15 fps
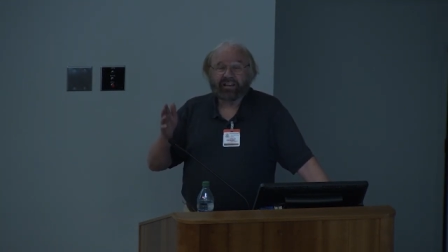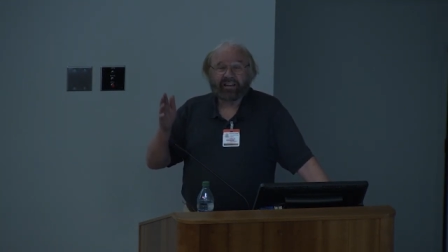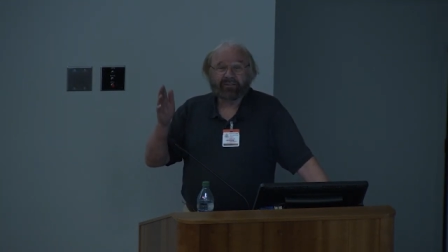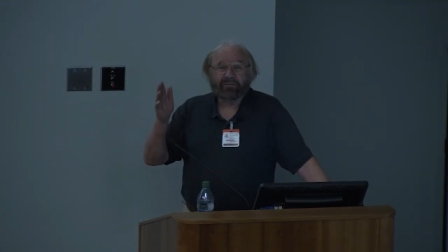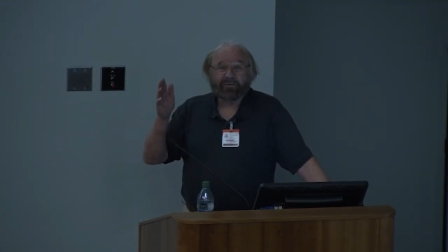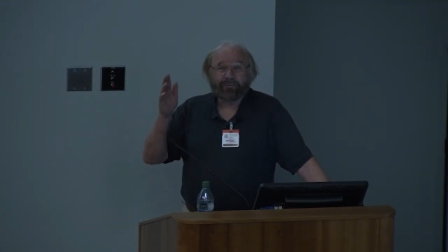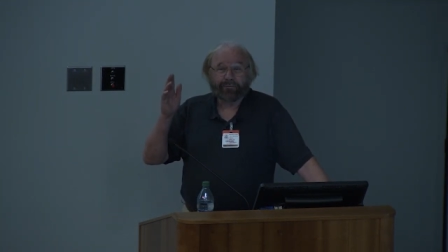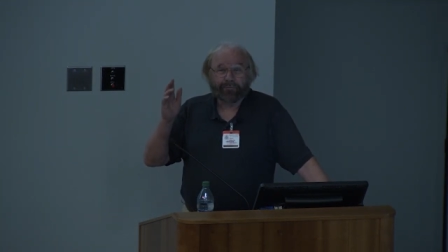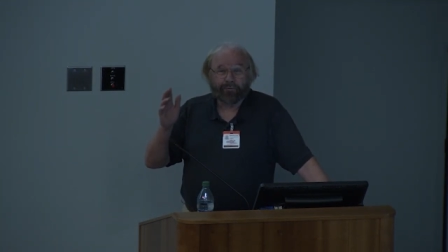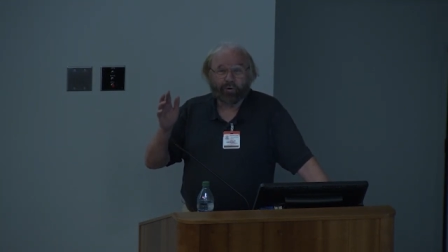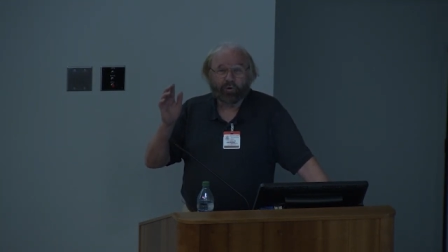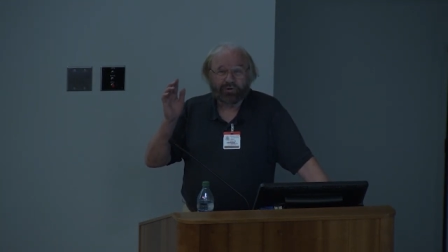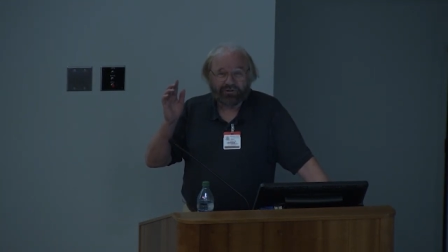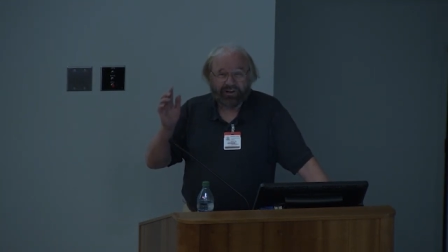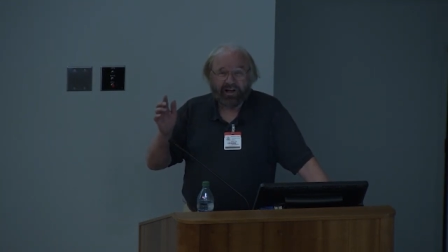even
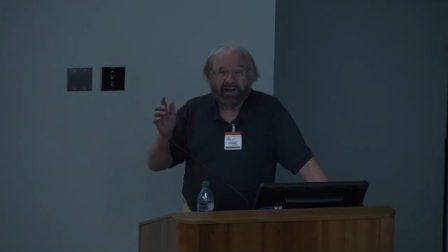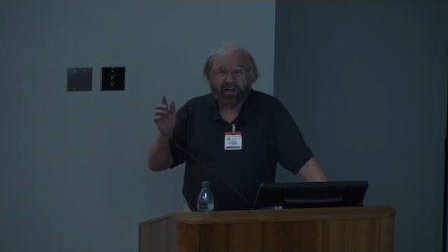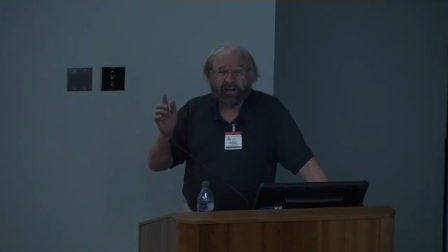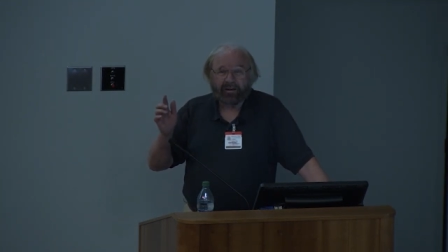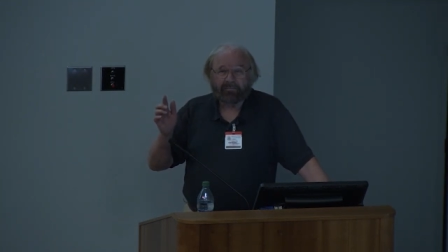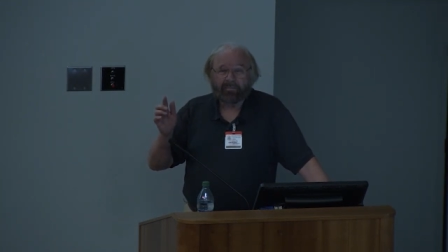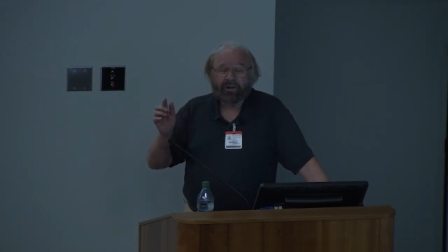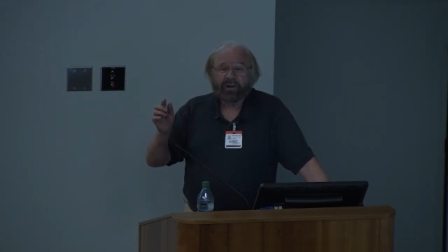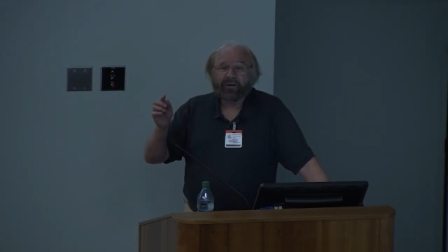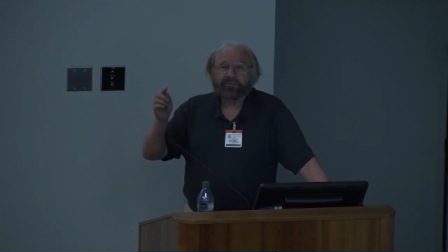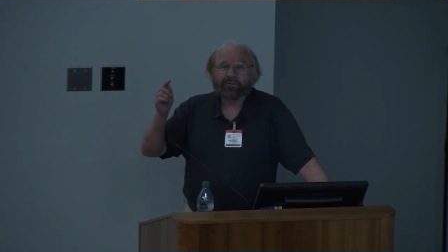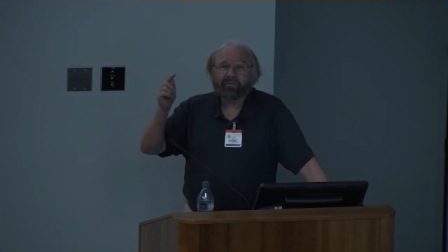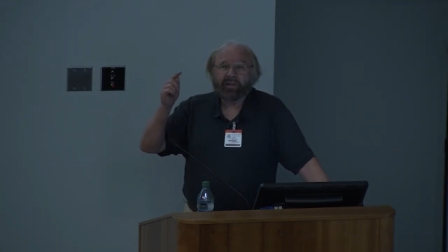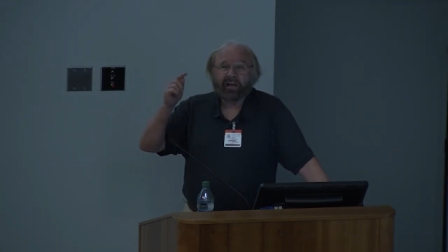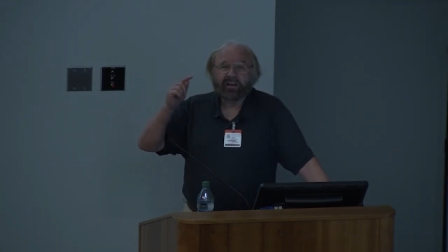full time
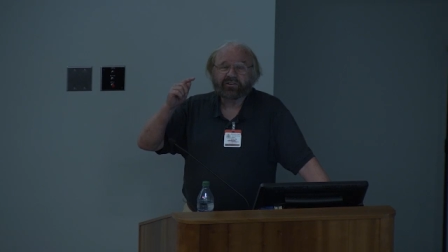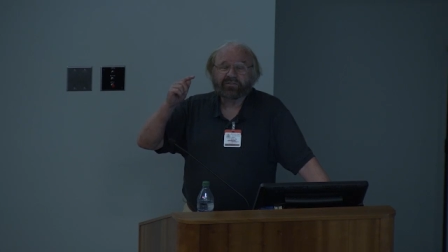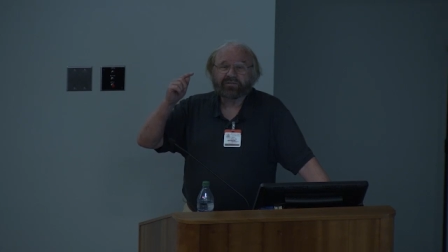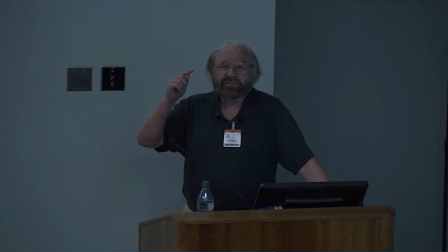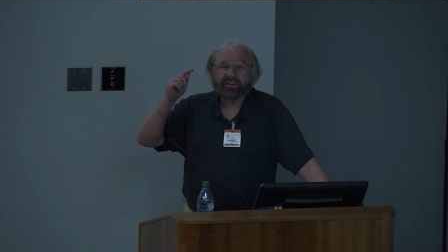from the age of,